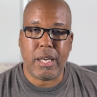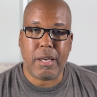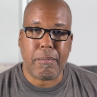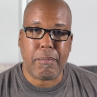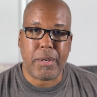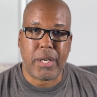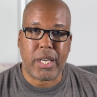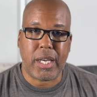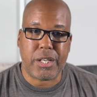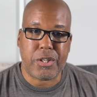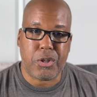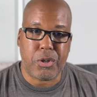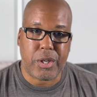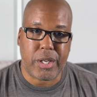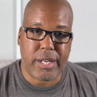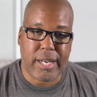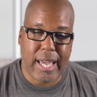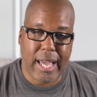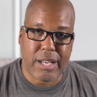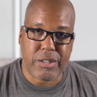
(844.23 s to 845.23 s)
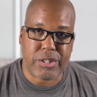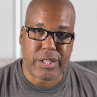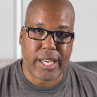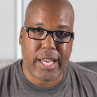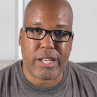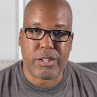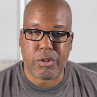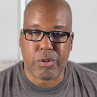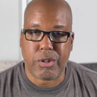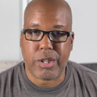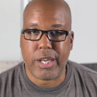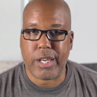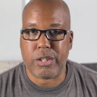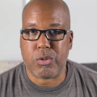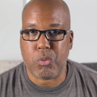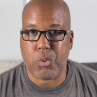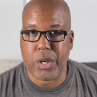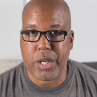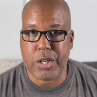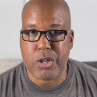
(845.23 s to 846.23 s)
because you can now schedule things
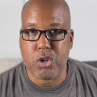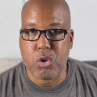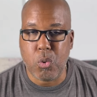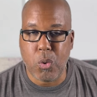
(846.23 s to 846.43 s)
when you